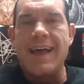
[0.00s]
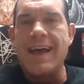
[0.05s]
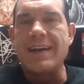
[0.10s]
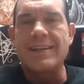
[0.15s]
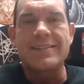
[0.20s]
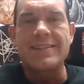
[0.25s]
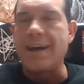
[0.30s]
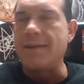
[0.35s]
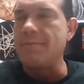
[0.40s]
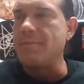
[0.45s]

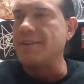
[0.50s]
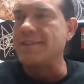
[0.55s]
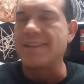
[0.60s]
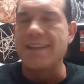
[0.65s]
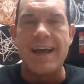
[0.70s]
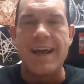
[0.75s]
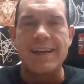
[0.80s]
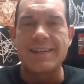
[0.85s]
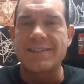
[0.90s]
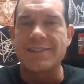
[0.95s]
last time, this
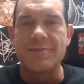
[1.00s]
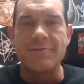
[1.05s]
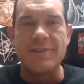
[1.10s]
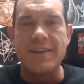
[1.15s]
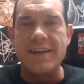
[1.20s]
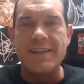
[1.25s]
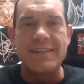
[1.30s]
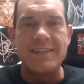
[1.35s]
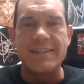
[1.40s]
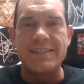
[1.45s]
last tour
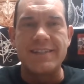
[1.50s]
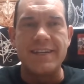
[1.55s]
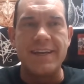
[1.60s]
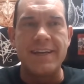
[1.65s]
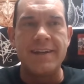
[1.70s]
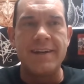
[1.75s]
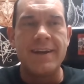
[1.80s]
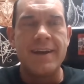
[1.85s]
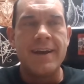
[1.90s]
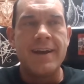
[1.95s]
they just
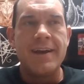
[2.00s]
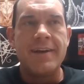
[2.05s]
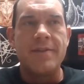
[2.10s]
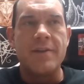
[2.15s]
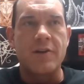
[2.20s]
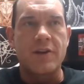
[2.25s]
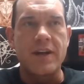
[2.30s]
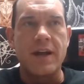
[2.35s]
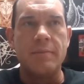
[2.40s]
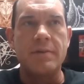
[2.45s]
did,
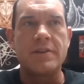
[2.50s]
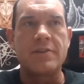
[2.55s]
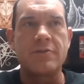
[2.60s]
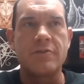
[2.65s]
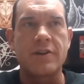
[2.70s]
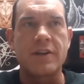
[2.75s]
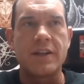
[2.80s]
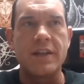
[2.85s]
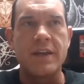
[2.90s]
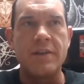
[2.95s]
they're coming
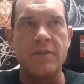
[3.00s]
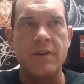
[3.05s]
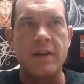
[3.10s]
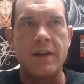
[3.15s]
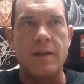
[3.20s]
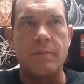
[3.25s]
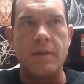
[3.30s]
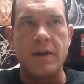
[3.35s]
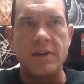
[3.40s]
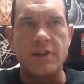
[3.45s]
through
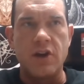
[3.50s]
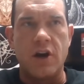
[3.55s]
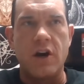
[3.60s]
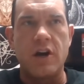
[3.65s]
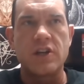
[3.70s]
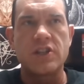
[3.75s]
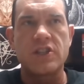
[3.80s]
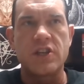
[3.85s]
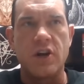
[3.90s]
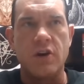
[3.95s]
Cleveland. I'm like,
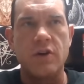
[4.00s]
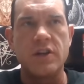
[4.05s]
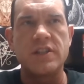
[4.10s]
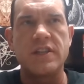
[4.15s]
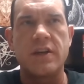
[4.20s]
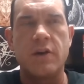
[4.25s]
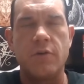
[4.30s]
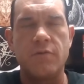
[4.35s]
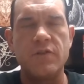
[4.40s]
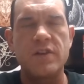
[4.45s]
dog's going
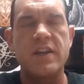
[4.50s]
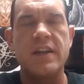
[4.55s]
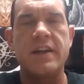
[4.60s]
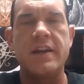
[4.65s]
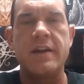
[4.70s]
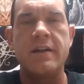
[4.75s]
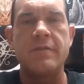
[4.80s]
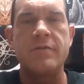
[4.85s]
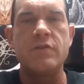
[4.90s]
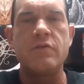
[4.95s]
as I hopefully
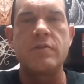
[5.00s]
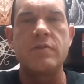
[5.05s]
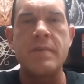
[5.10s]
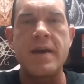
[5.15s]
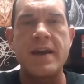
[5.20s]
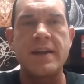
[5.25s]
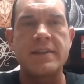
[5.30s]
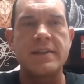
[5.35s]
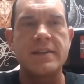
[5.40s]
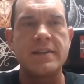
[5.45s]
get an interview with
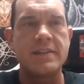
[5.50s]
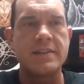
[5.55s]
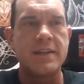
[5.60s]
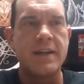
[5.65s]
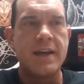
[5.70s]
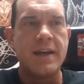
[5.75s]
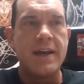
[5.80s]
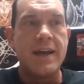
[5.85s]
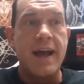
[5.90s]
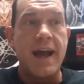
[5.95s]
Mantis.
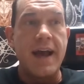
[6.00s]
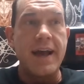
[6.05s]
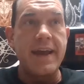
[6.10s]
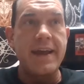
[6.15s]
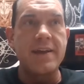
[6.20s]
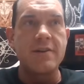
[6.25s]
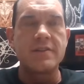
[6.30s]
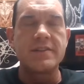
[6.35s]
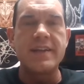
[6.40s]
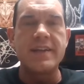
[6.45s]
I
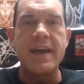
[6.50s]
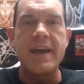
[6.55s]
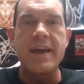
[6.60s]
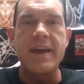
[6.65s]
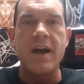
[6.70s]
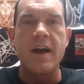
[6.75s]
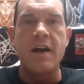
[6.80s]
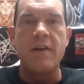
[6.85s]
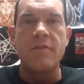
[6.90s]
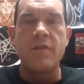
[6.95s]
hear
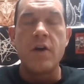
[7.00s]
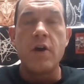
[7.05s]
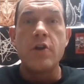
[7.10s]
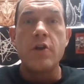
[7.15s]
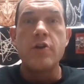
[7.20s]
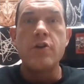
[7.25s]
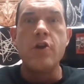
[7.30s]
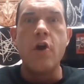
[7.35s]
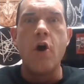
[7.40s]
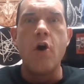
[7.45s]
day of,
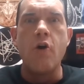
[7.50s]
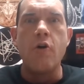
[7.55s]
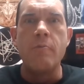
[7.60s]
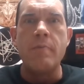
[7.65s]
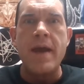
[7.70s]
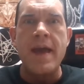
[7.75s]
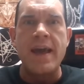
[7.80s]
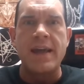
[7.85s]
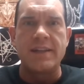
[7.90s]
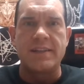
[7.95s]
no
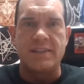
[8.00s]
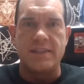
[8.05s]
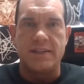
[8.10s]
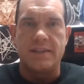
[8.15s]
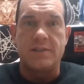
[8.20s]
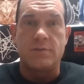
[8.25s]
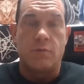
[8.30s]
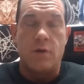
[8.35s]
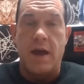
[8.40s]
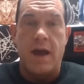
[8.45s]

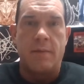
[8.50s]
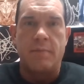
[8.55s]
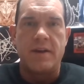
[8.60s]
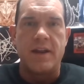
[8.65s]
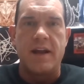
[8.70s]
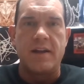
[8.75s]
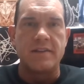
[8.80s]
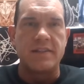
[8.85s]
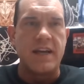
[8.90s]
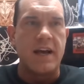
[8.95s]
Mantis. Well,
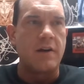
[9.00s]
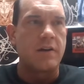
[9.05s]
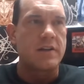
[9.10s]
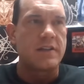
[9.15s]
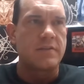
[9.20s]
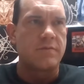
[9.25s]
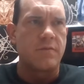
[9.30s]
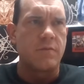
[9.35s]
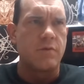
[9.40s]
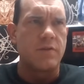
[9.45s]
Abaddon's out
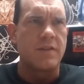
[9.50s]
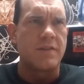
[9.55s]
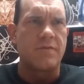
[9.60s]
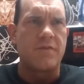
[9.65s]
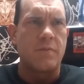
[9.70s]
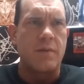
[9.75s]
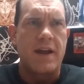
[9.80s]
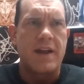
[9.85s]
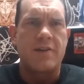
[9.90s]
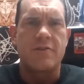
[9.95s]

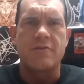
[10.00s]
from what